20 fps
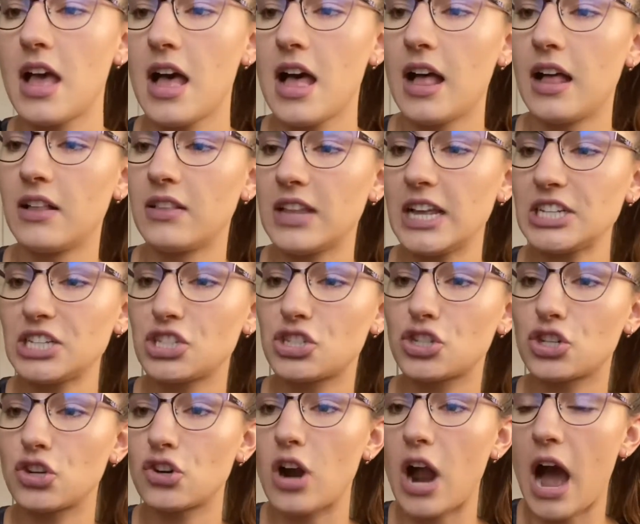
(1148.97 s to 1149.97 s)
Let's
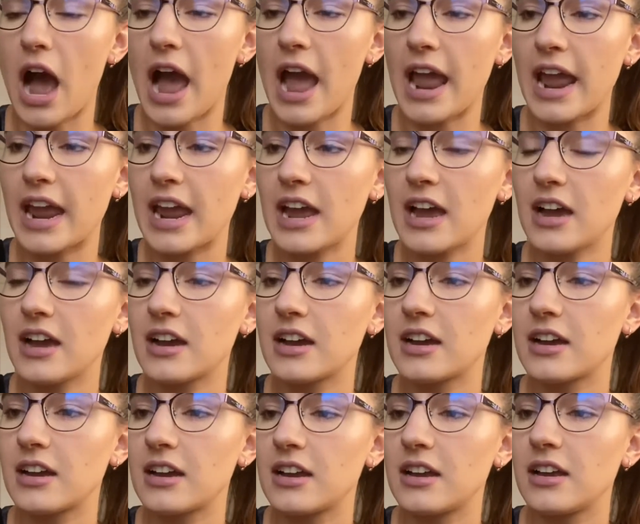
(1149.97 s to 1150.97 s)
try
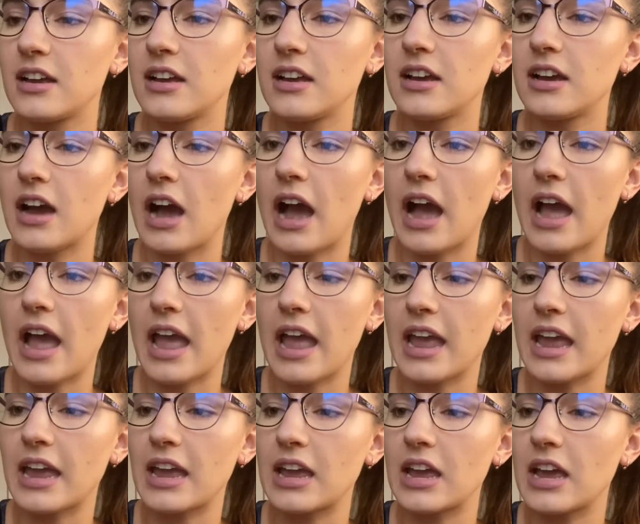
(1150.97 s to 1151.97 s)

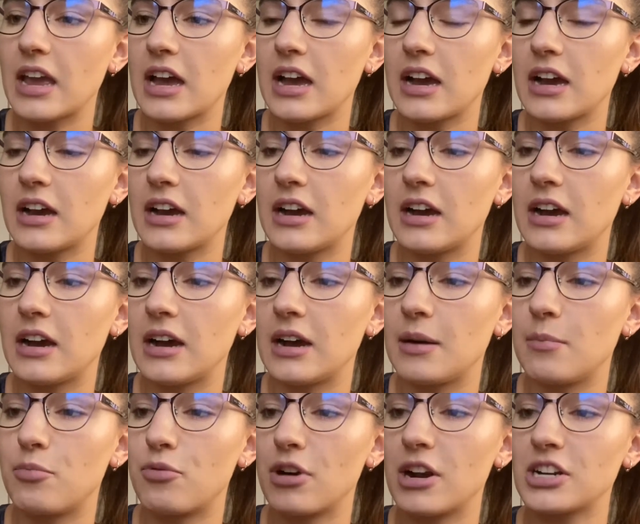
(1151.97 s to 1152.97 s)

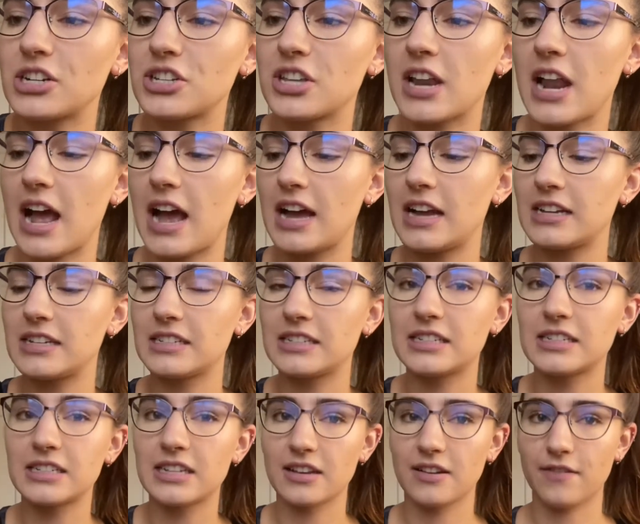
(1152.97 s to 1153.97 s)
a brush that has
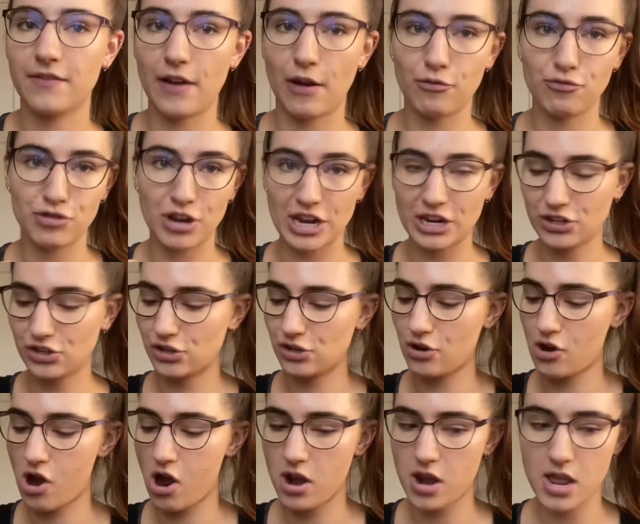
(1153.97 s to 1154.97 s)
foundation
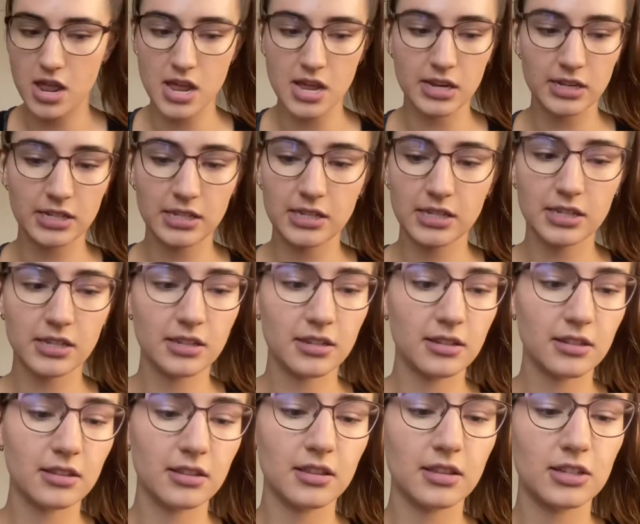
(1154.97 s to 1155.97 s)
on it,
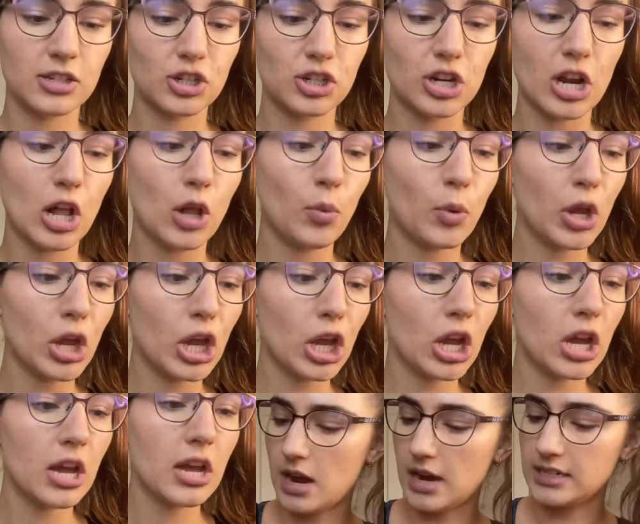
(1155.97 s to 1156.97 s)
shall we?
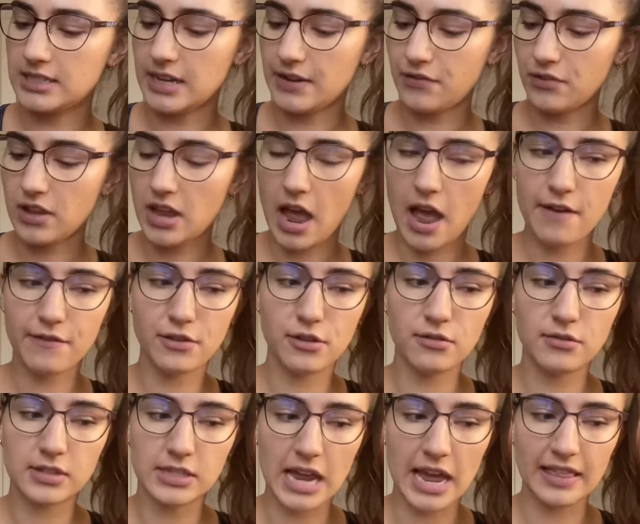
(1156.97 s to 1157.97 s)
I definitely have
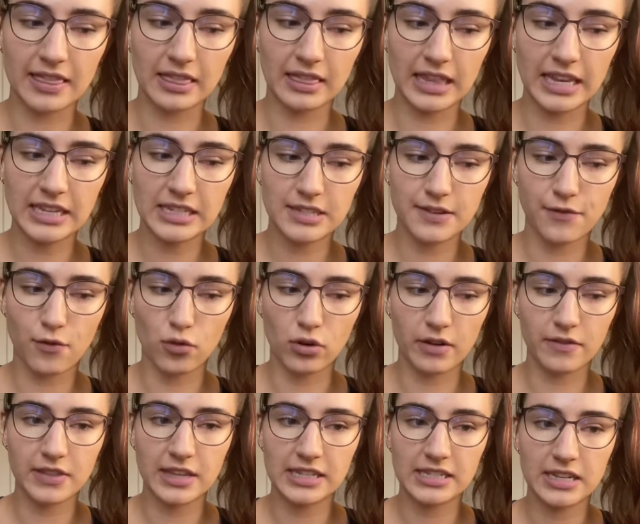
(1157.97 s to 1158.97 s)
used at least 4
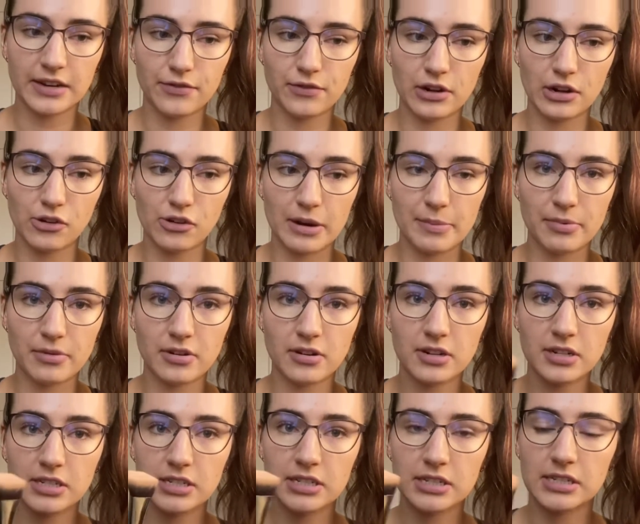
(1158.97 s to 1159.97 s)
of these different
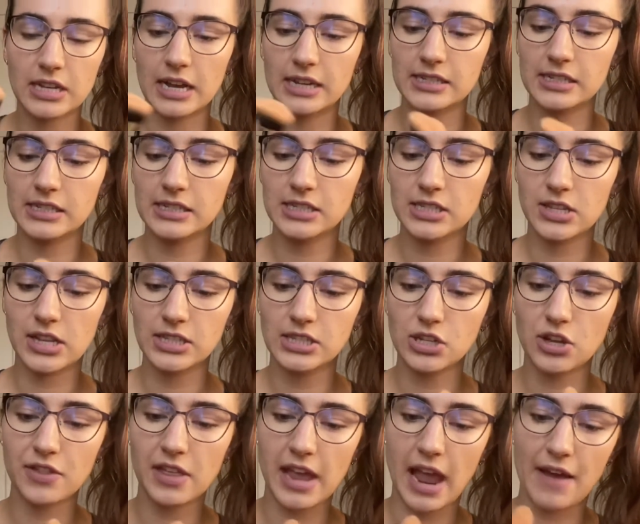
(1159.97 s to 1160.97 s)
grippers sizes. So that's
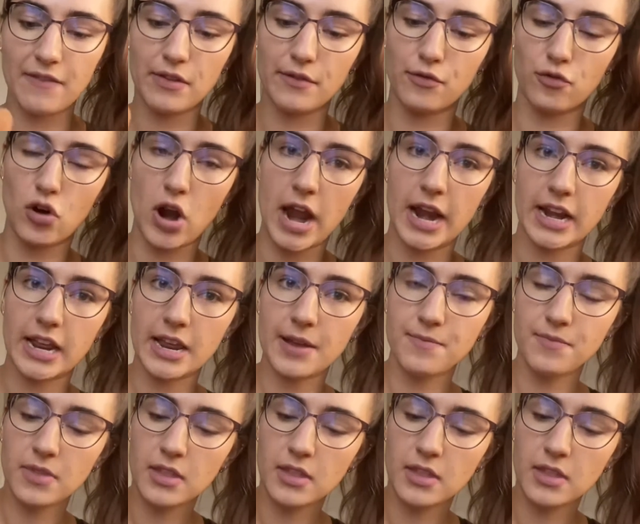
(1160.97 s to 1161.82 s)
good they have the variety.